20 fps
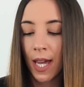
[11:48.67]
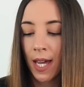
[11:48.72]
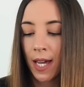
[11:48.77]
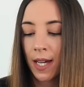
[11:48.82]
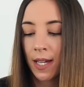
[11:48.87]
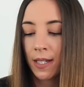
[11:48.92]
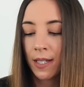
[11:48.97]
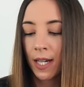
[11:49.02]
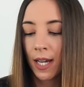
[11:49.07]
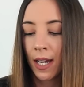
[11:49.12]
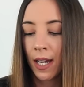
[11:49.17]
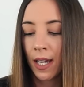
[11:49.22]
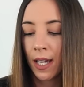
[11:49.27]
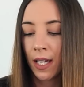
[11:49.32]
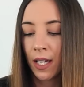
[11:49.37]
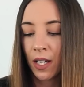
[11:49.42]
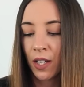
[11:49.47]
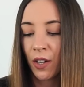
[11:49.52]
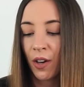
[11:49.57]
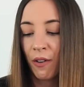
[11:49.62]
and
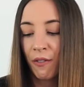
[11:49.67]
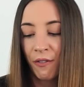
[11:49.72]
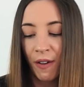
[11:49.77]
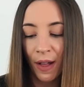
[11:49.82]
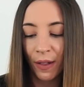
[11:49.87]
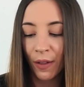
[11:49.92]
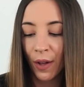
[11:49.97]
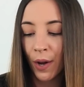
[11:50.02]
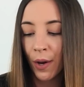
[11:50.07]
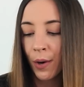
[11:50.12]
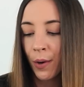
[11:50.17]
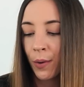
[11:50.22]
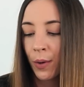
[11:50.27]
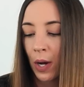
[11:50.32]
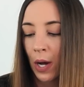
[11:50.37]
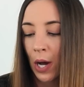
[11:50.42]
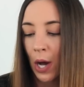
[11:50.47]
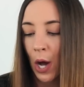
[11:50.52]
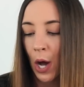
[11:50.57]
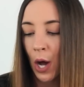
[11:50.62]
a
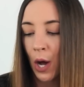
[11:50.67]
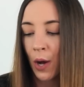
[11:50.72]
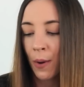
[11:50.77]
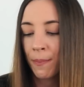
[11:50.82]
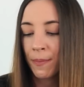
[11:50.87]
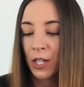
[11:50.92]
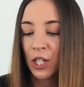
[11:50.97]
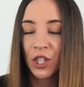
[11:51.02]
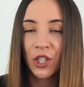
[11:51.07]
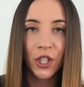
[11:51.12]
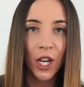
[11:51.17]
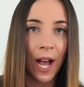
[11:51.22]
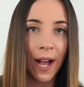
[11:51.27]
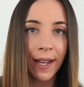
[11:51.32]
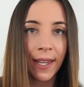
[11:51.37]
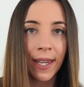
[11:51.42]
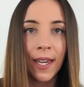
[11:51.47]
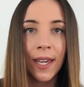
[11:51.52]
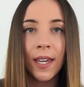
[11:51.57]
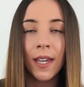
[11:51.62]
Cavello
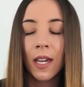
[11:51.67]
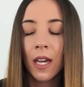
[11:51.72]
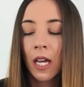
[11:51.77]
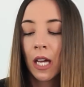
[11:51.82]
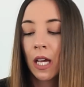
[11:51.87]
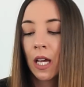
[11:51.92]
jacket.